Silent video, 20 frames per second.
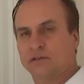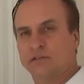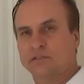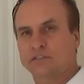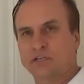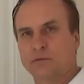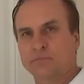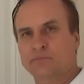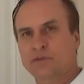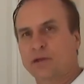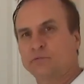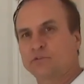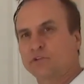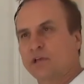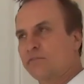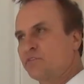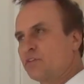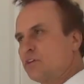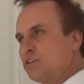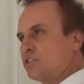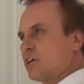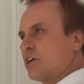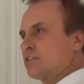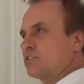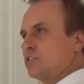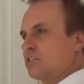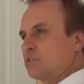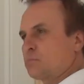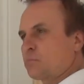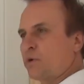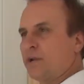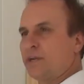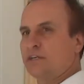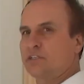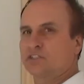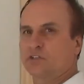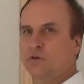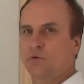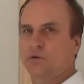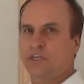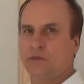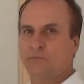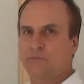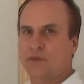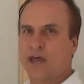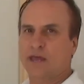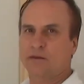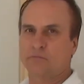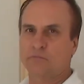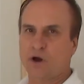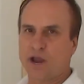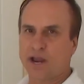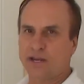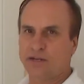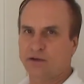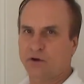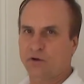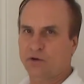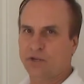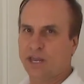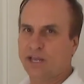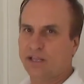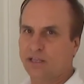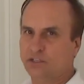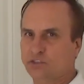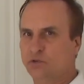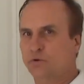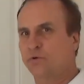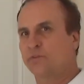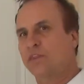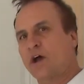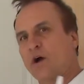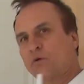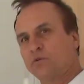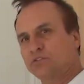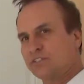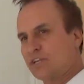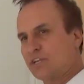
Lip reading: Sometimes you have to adjust the spring, so keep that in mind. Okay, let's go in the house